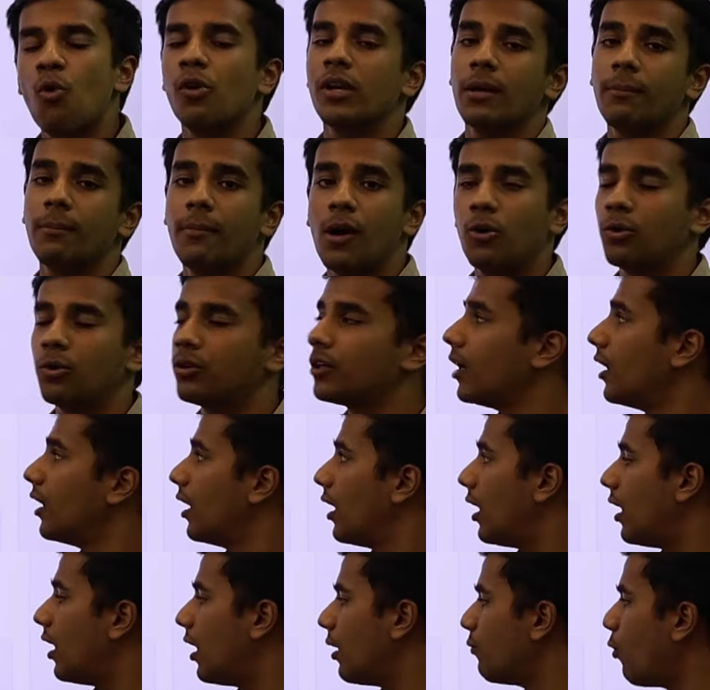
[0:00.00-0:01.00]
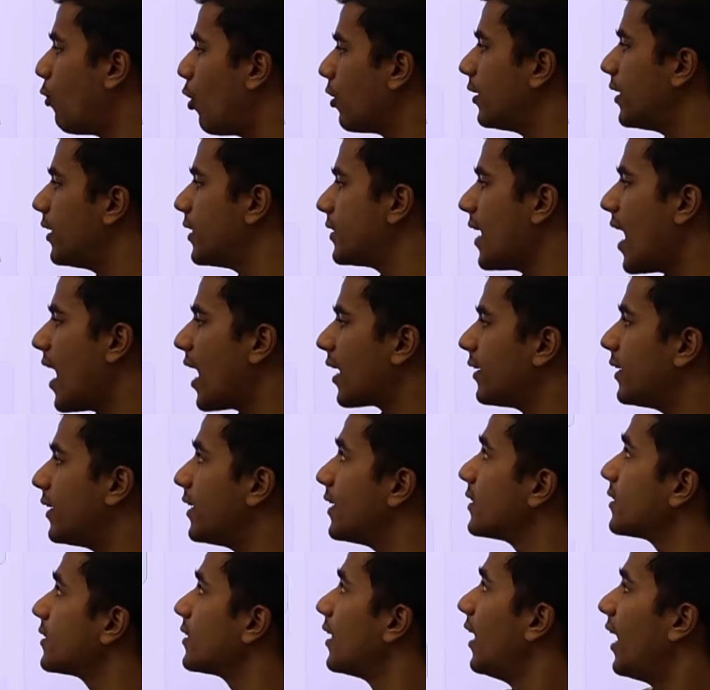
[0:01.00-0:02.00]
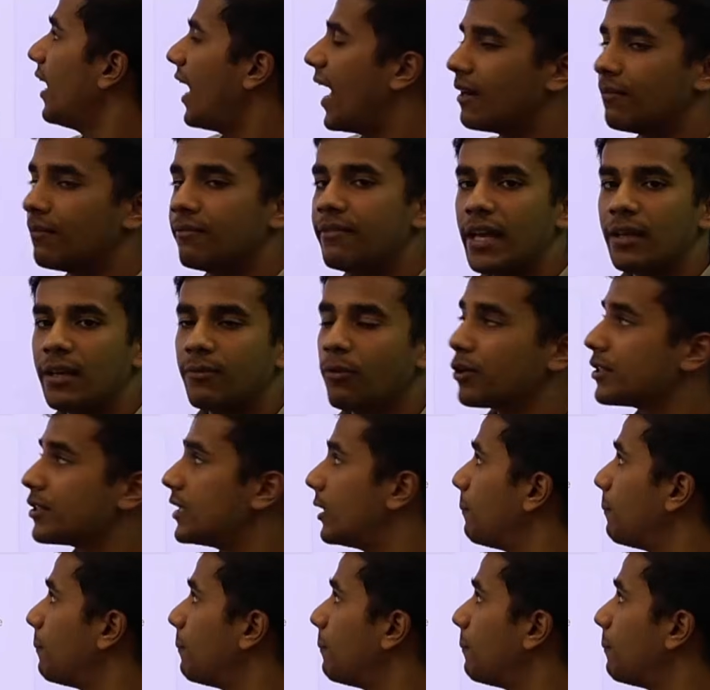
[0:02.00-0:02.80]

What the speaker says: about what this act is and when was it